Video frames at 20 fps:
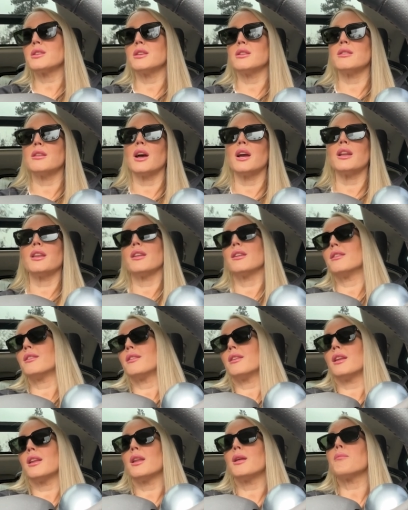and I
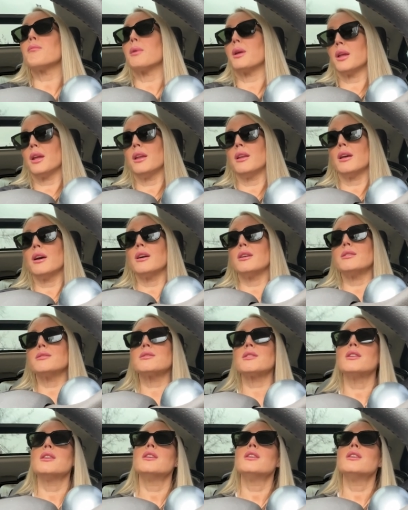didn't need it, but he does.